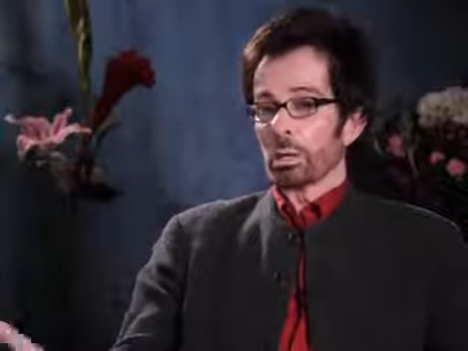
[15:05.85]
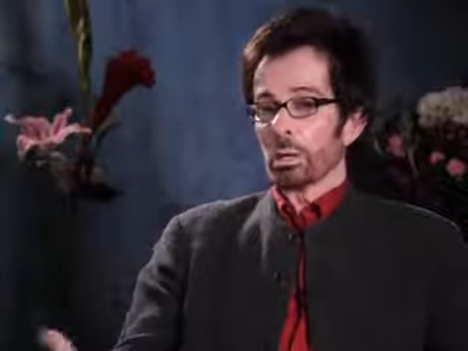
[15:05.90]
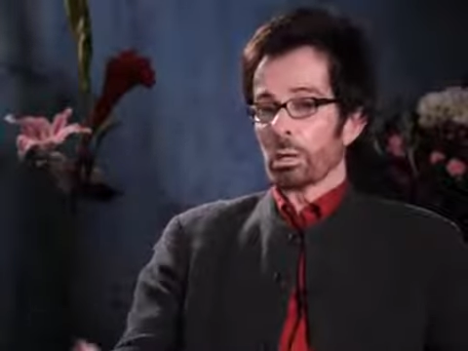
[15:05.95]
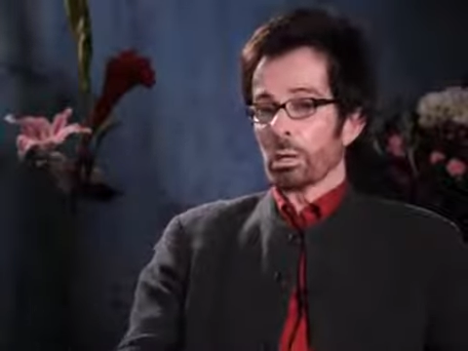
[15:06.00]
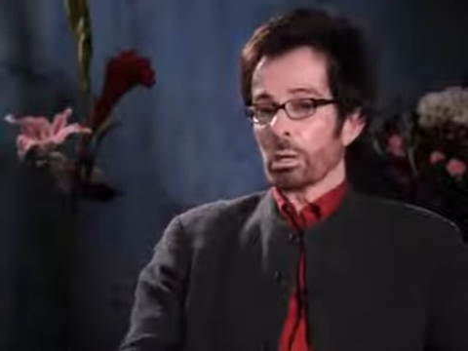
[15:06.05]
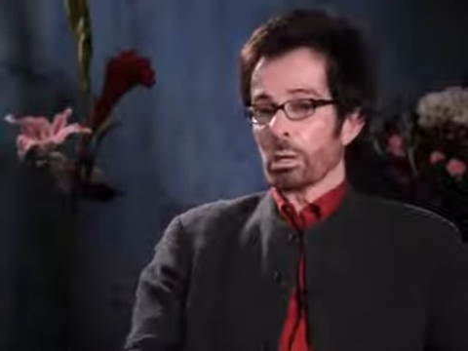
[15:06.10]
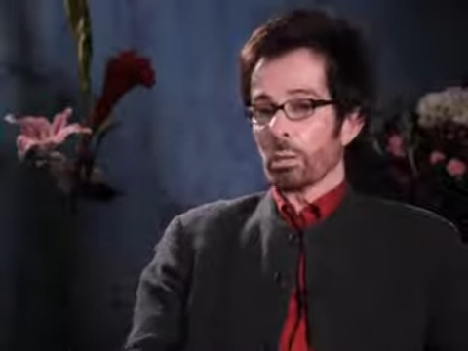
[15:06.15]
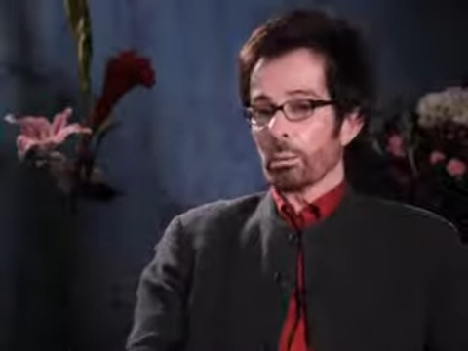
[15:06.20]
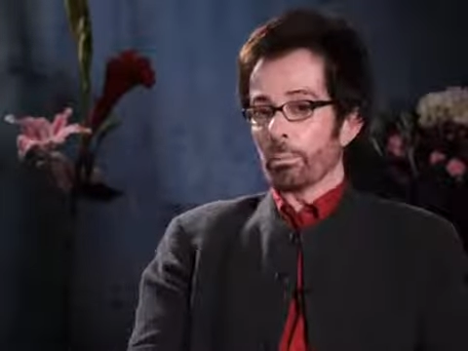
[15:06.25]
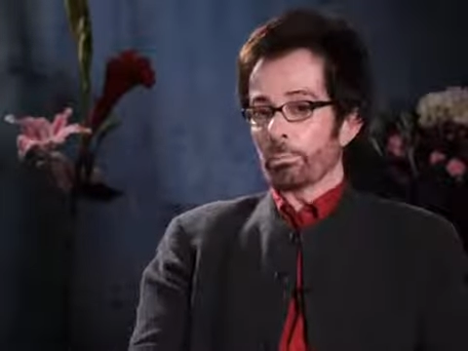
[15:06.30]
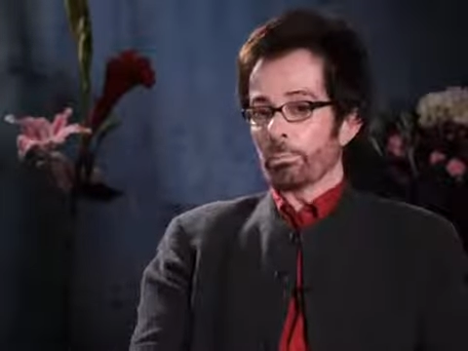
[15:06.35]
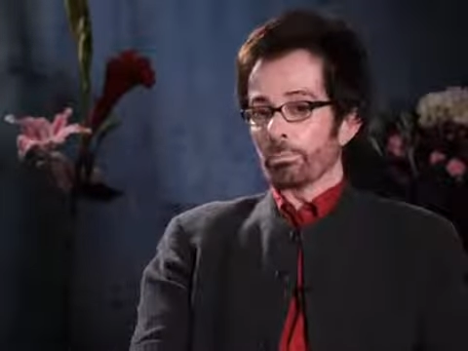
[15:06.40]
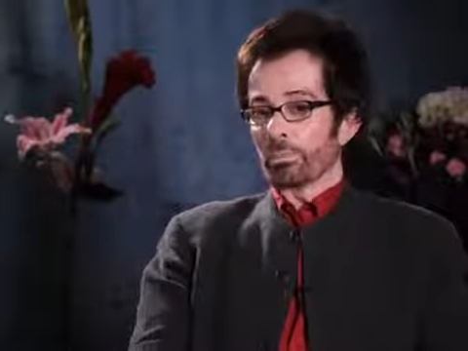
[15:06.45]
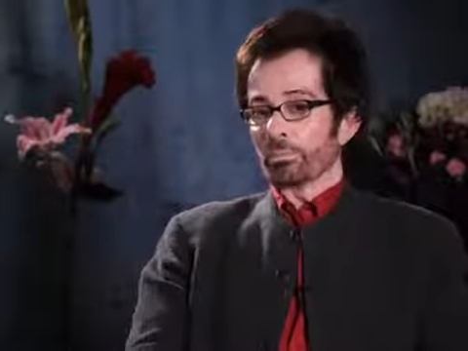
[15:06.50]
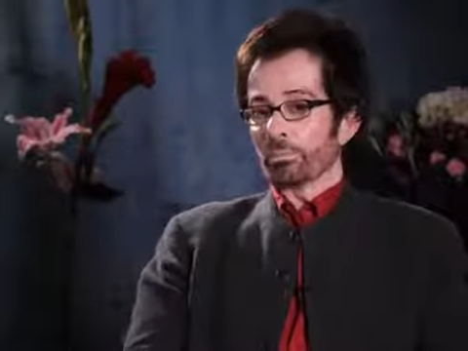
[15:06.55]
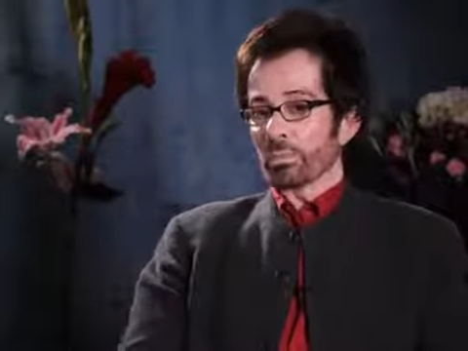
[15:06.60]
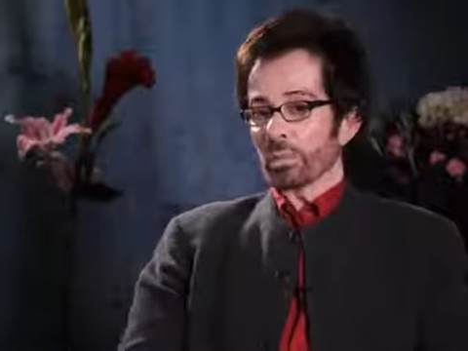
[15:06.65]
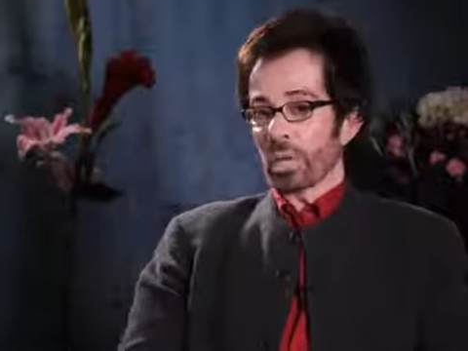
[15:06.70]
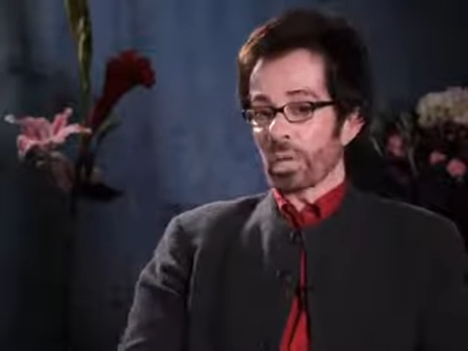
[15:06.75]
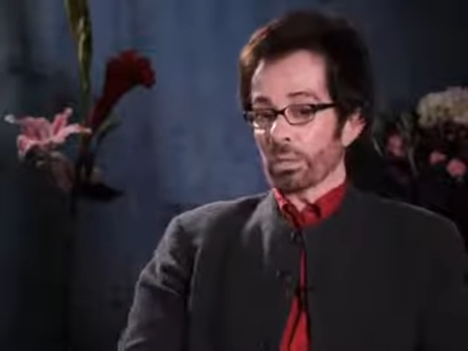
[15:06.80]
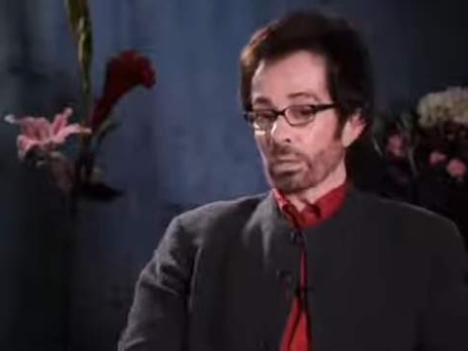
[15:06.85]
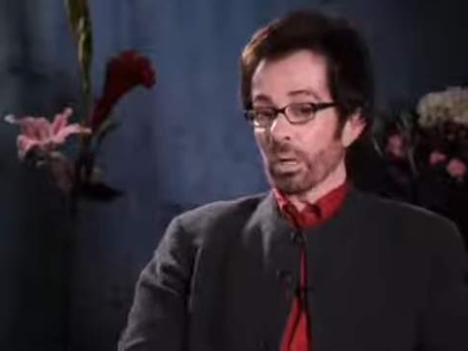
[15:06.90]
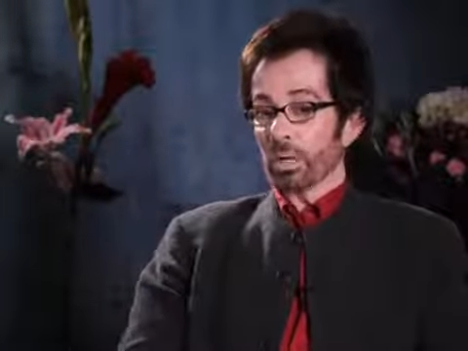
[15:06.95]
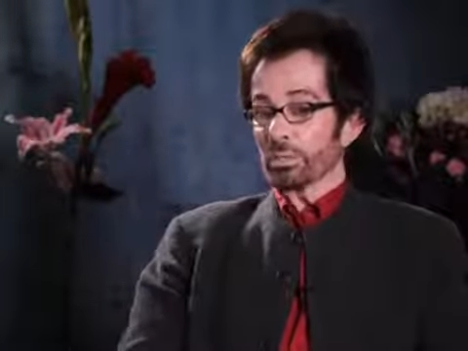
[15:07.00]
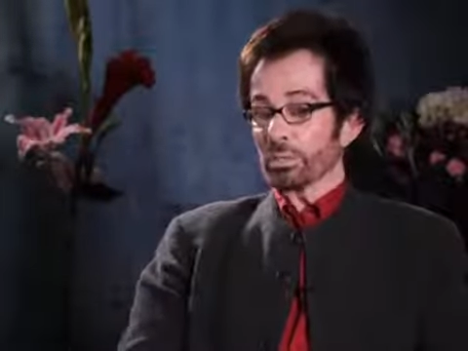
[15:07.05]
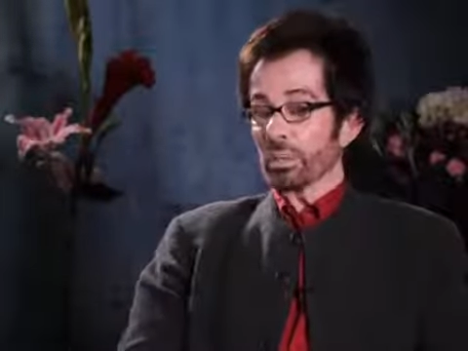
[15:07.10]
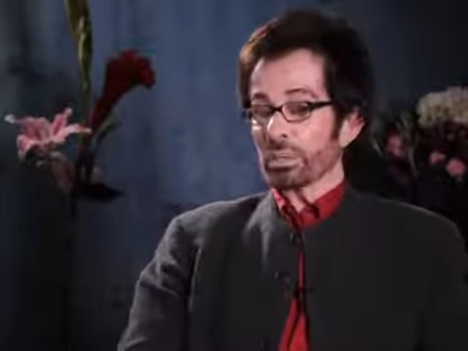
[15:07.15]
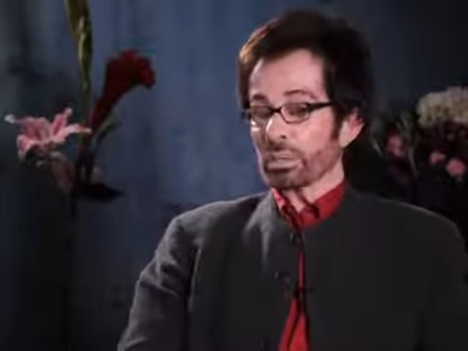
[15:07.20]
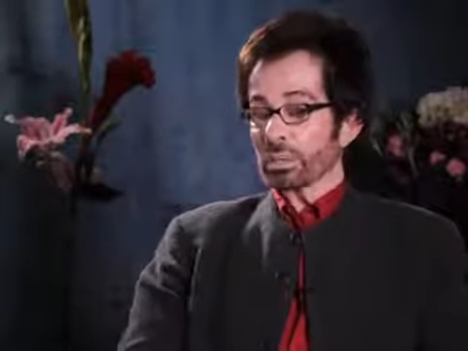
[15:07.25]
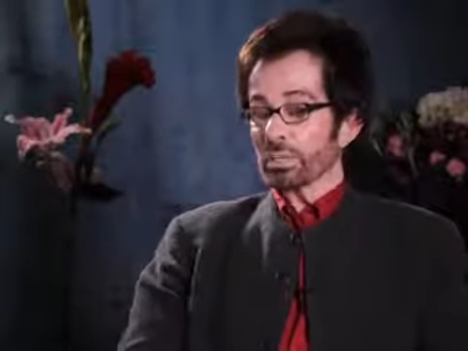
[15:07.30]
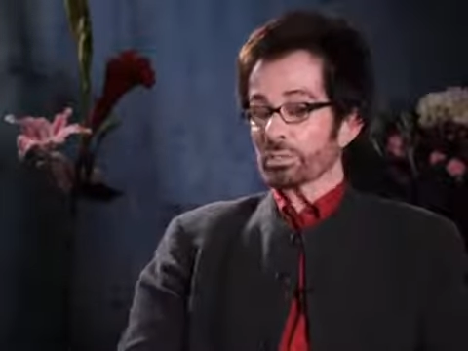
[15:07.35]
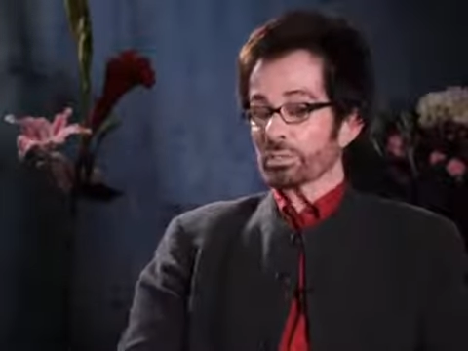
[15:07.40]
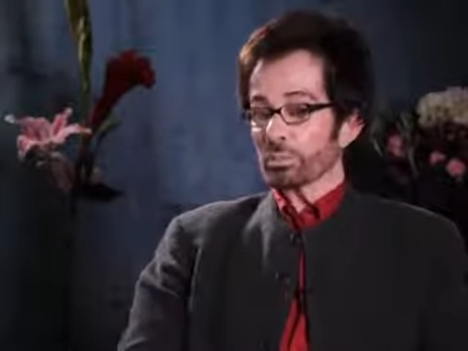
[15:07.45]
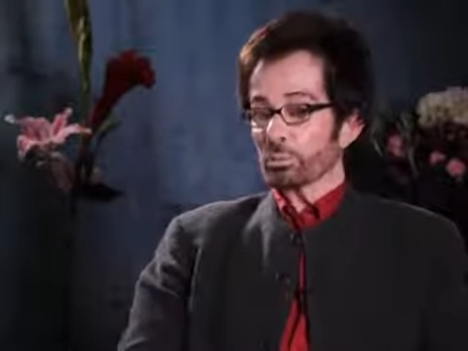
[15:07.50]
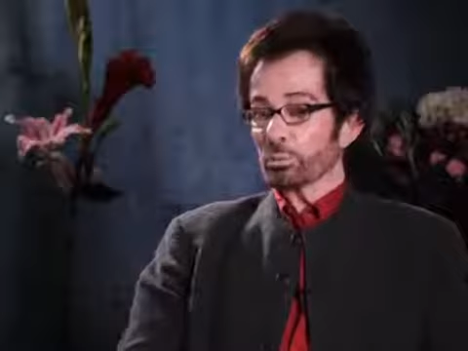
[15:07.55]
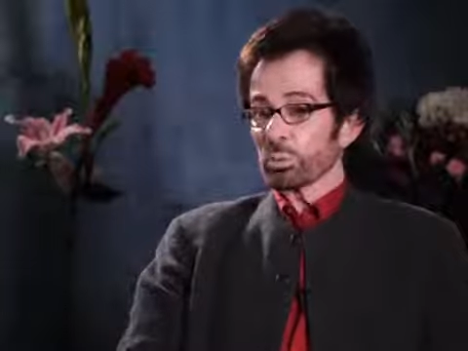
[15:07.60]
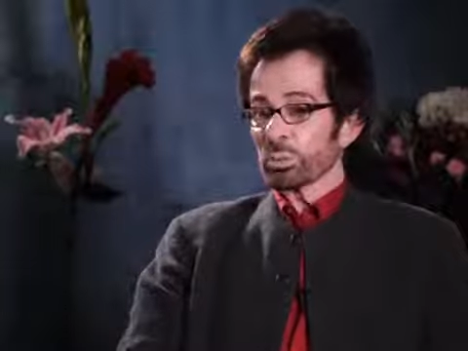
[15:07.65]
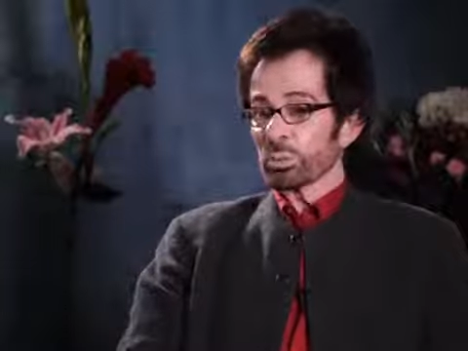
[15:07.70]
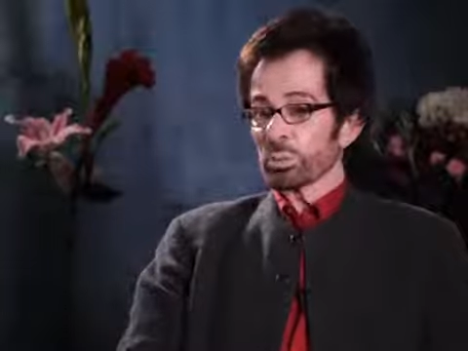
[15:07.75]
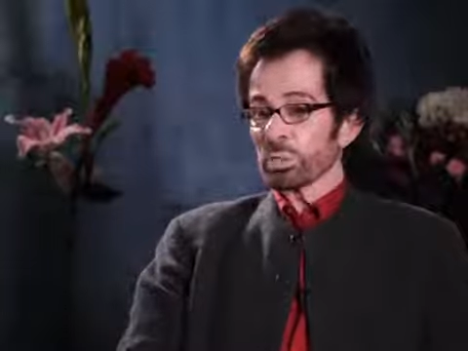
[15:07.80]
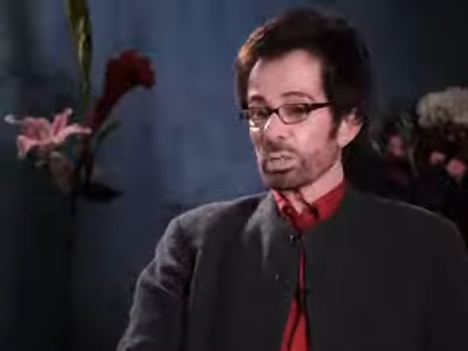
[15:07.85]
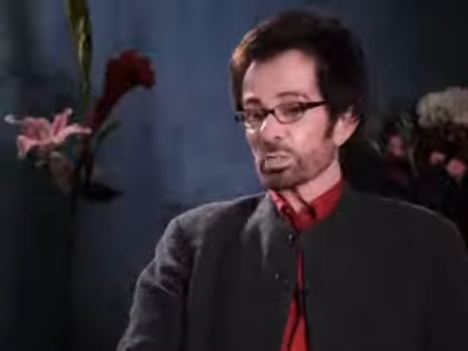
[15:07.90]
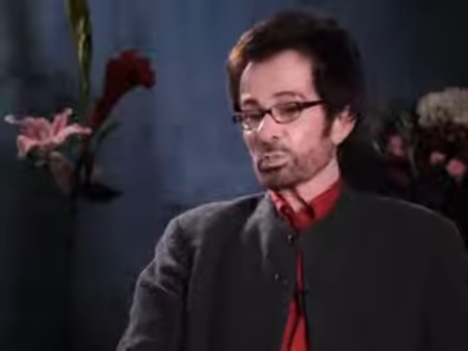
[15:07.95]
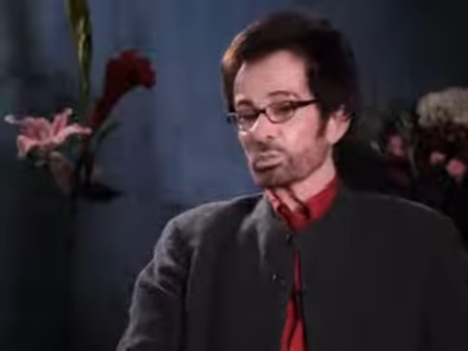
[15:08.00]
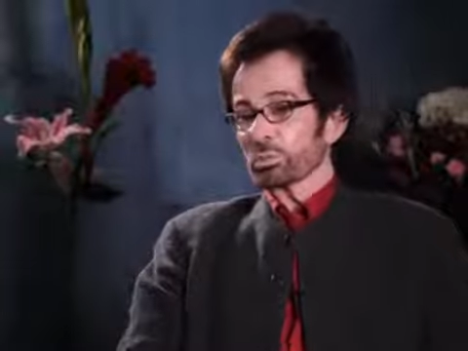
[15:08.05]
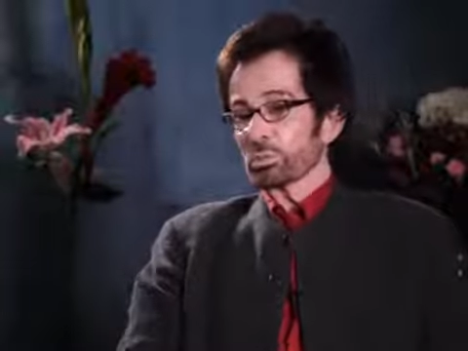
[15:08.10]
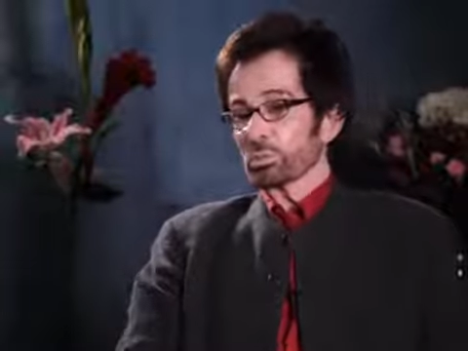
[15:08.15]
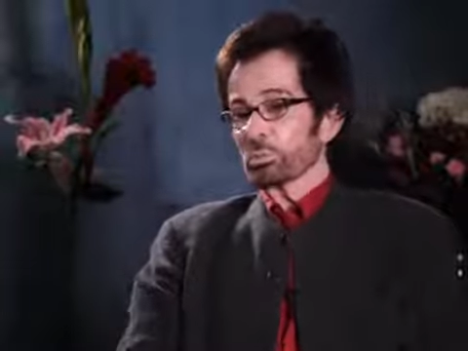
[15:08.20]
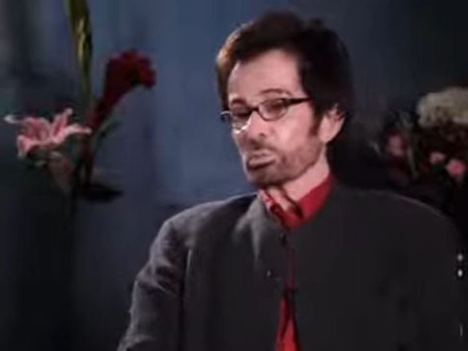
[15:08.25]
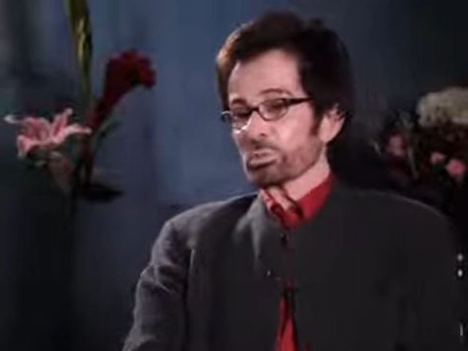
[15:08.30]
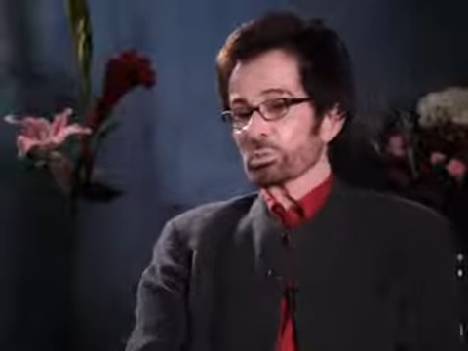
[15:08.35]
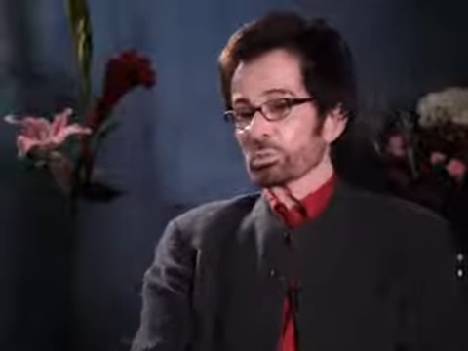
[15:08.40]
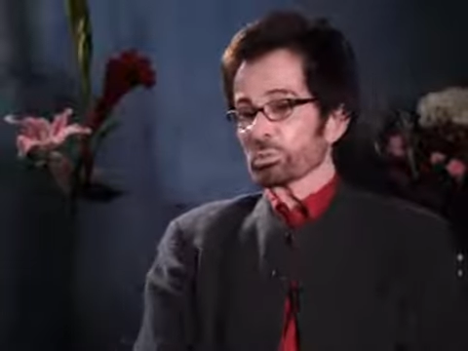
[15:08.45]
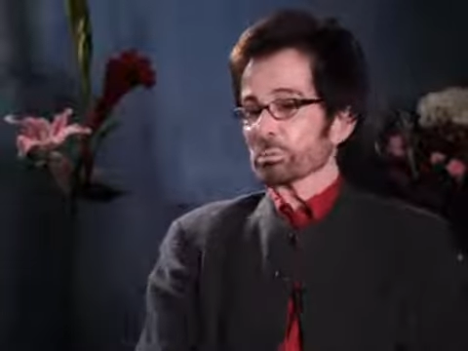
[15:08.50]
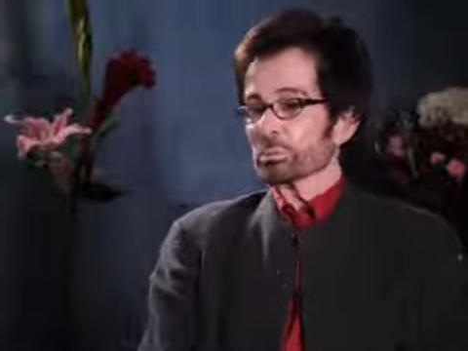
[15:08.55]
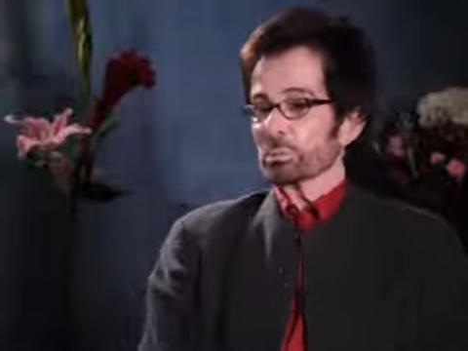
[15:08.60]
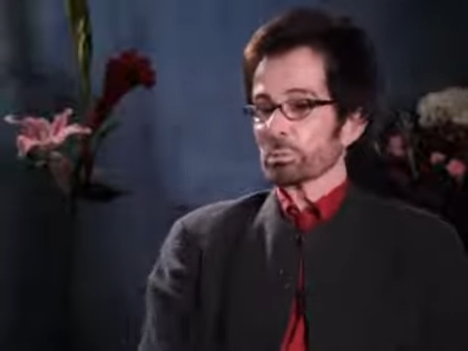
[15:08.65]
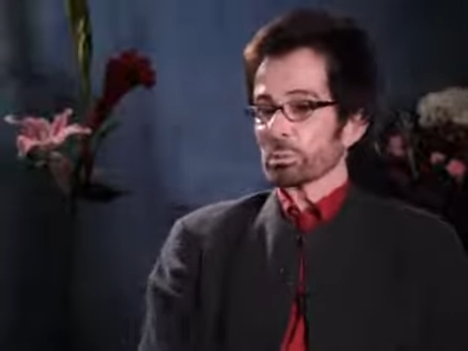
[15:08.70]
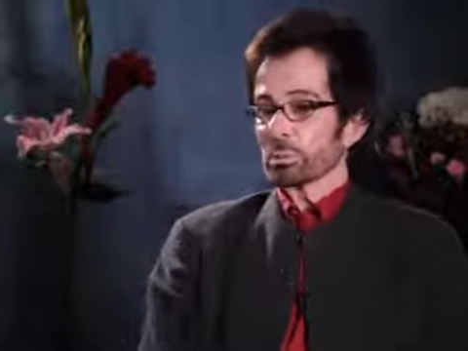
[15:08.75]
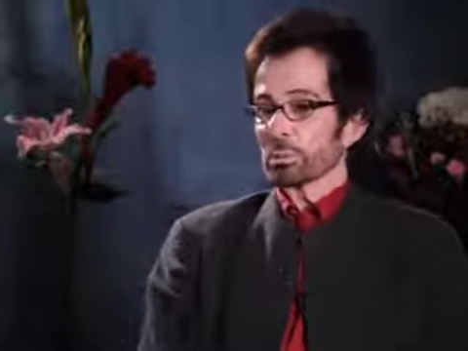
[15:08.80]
And I think that's the reason that show was